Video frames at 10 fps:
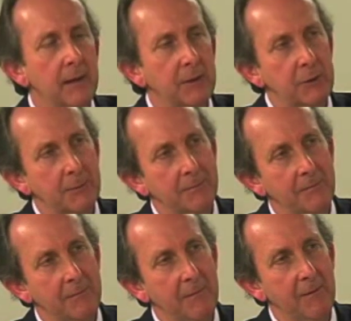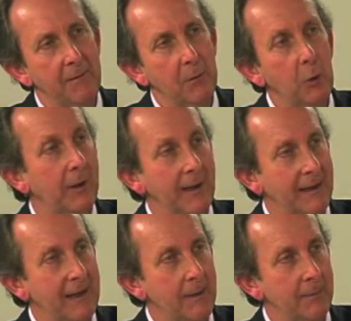is looking at
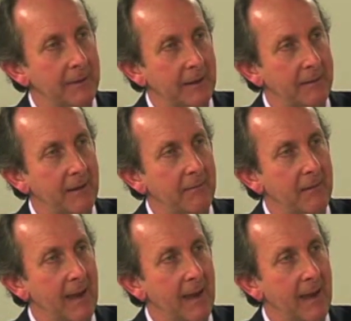a company that